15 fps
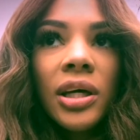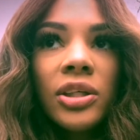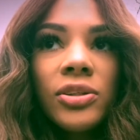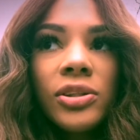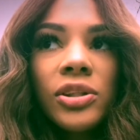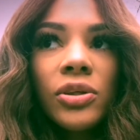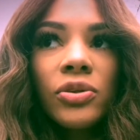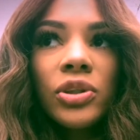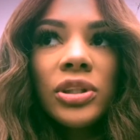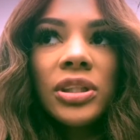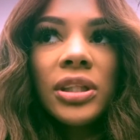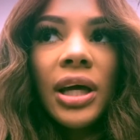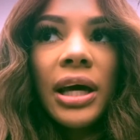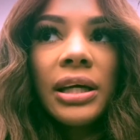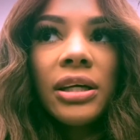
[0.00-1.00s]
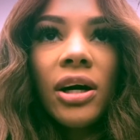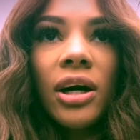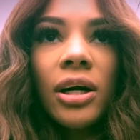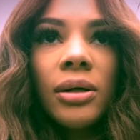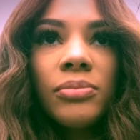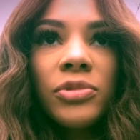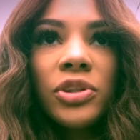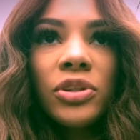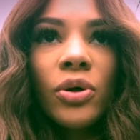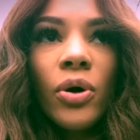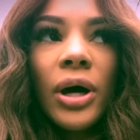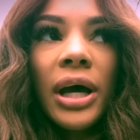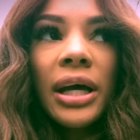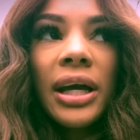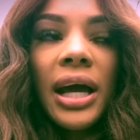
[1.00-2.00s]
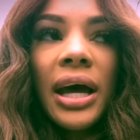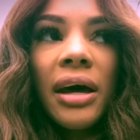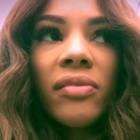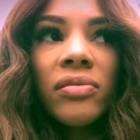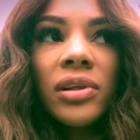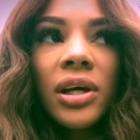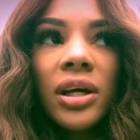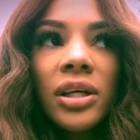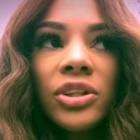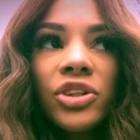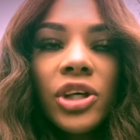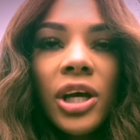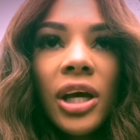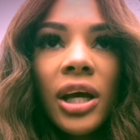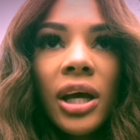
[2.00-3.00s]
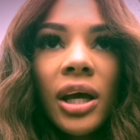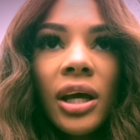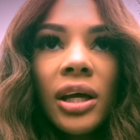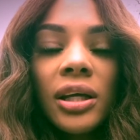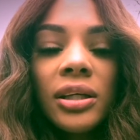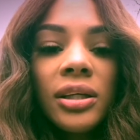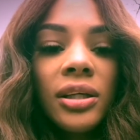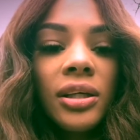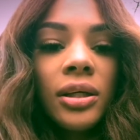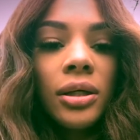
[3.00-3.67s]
So she's like, just go ahead and have lunch, and